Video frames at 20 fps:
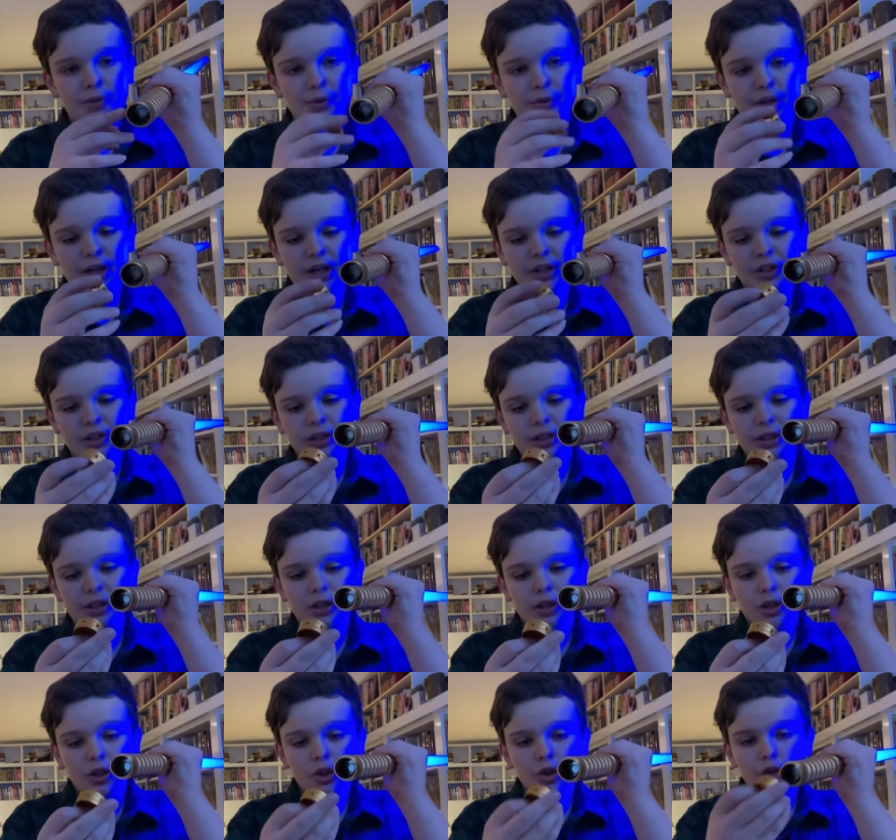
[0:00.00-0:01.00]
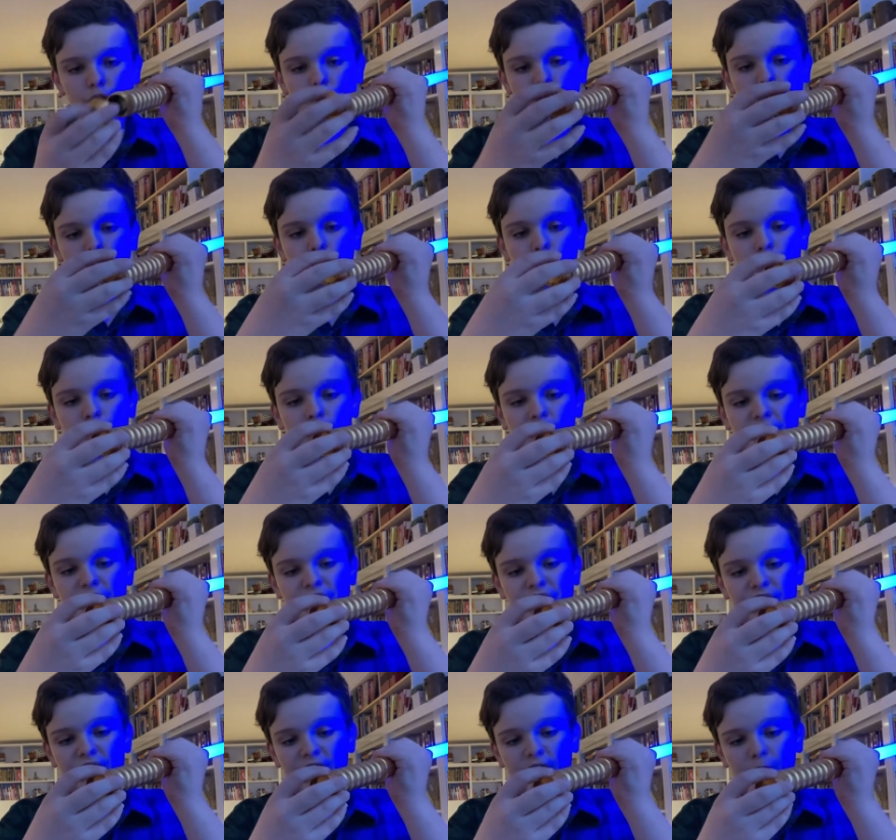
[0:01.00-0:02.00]
you can actually screw a
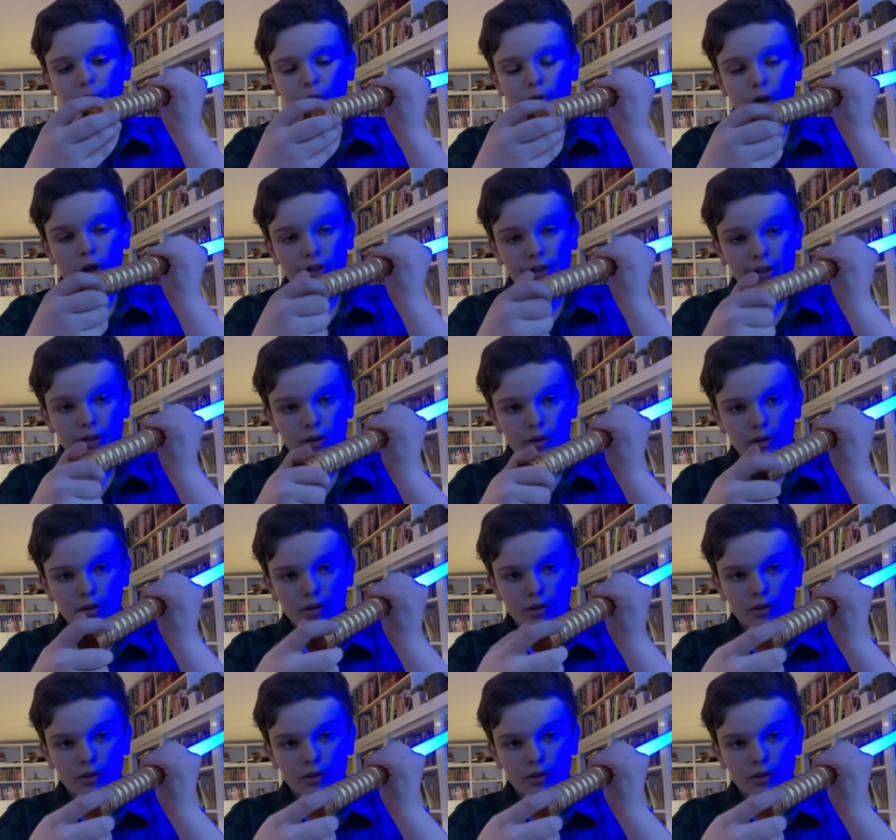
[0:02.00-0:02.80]
second one on here,